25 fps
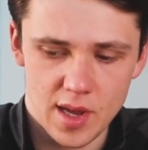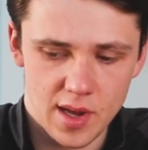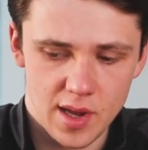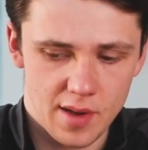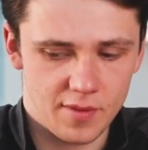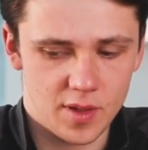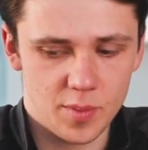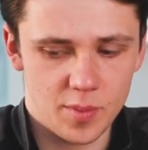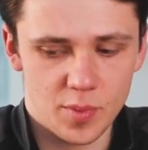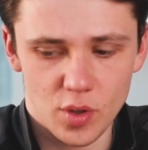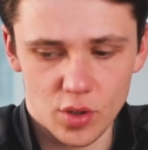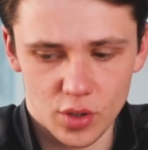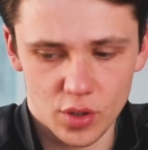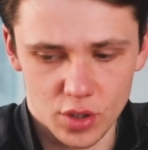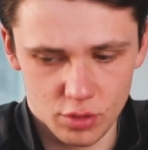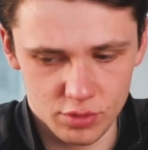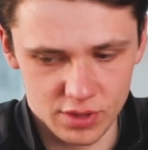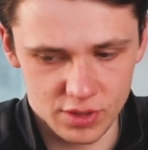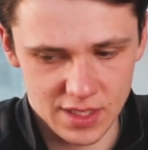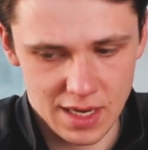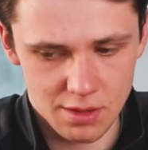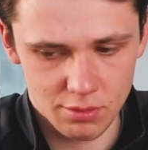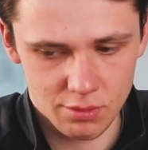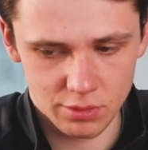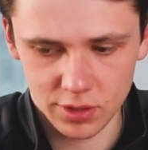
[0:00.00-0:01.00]
If the ball goes
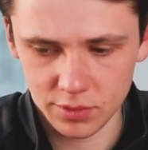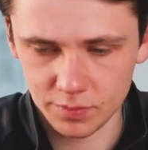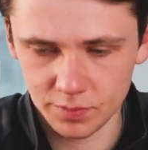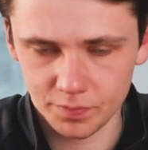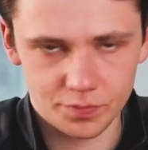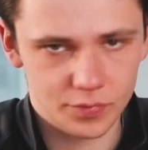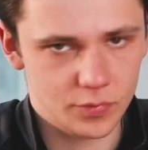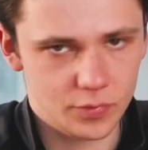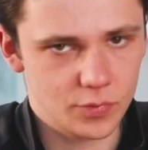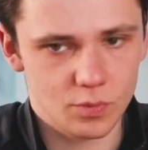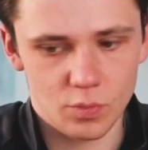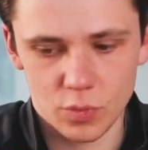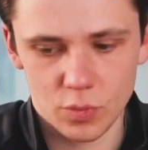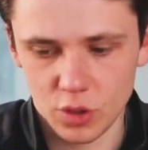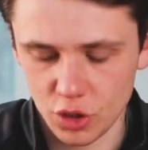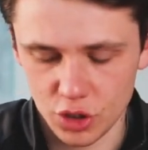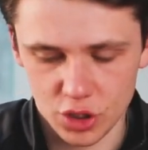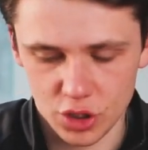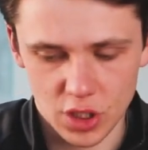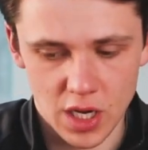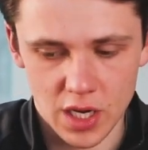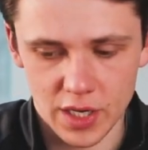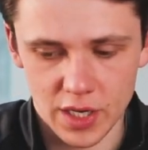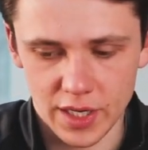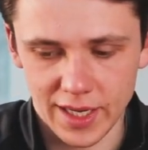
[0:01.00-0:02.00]
out, we're just
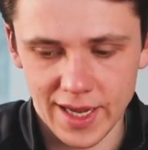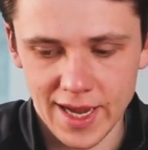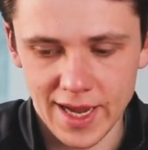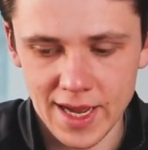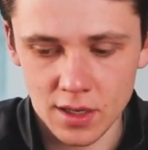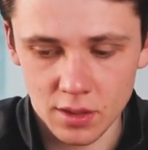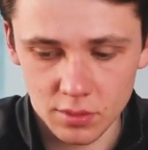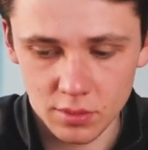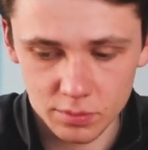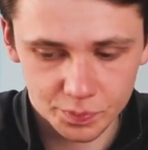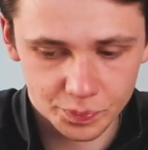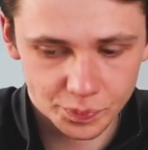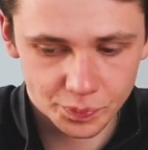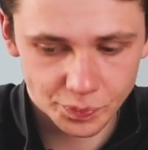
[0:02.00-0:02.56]
starting again.